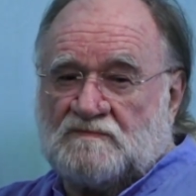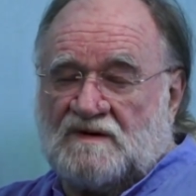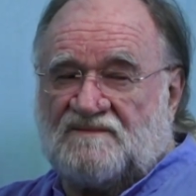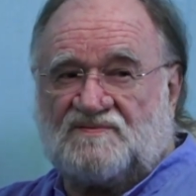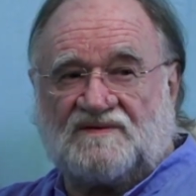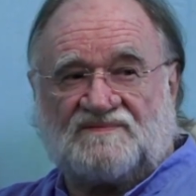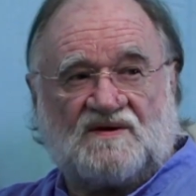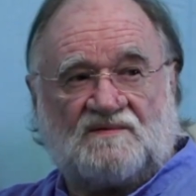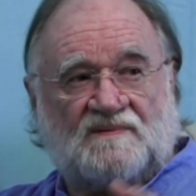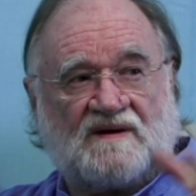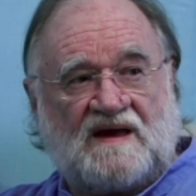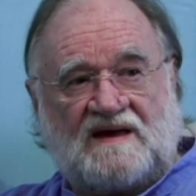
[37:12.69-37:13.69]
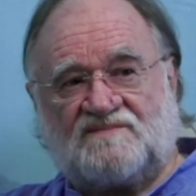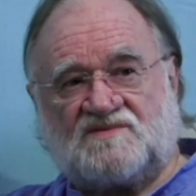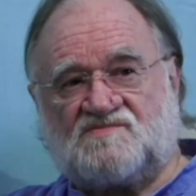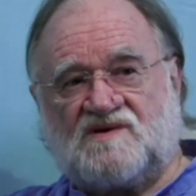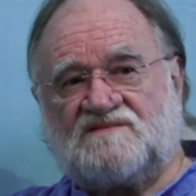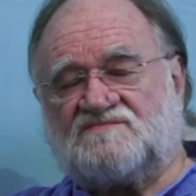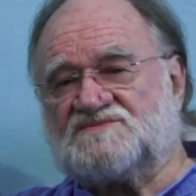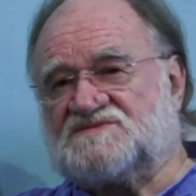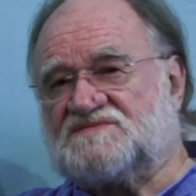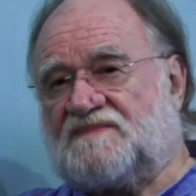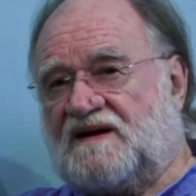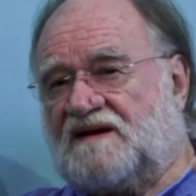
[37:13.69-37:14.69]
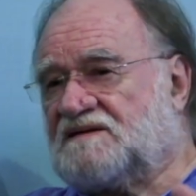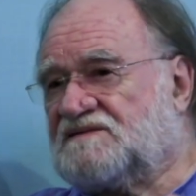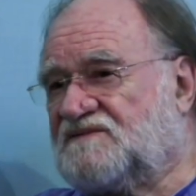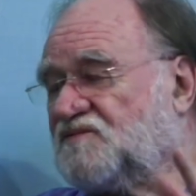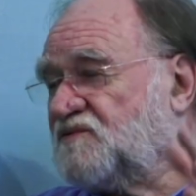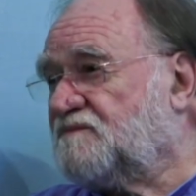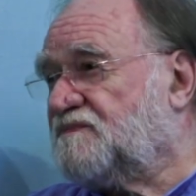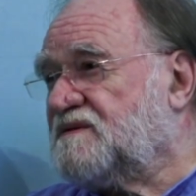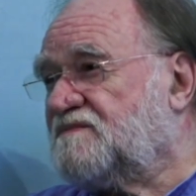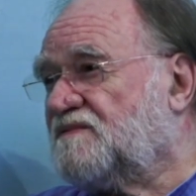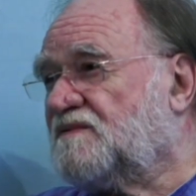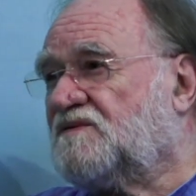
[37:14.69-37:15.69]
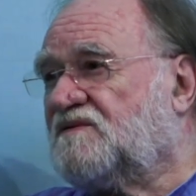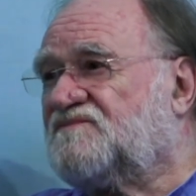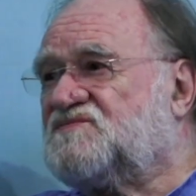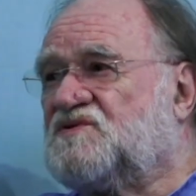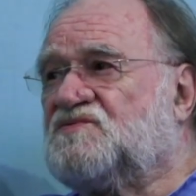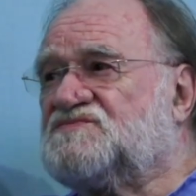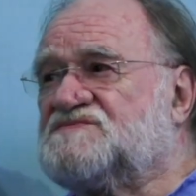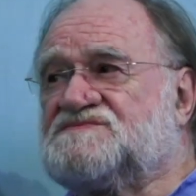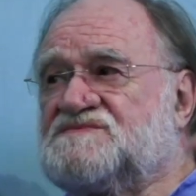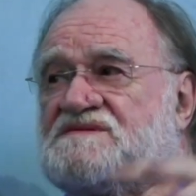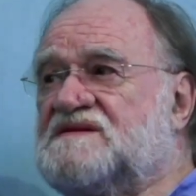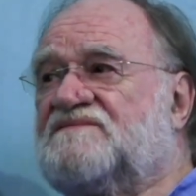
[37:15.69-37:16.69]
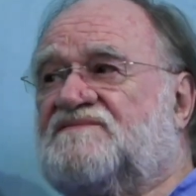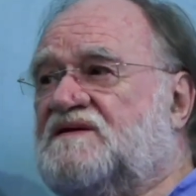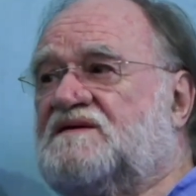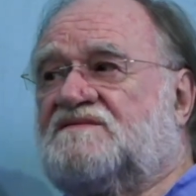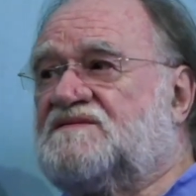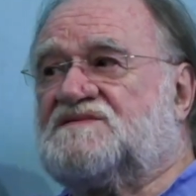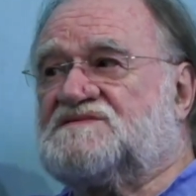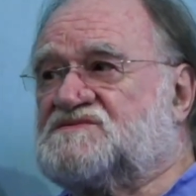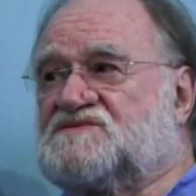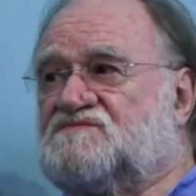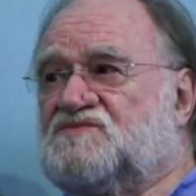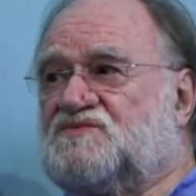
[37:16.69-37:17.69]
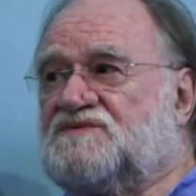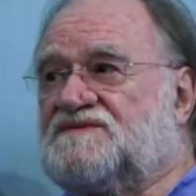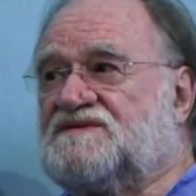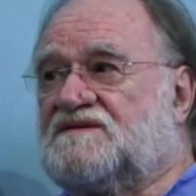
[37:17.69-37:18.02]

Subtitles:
For example, I have a great respect for the people that have chosen to live here in this community.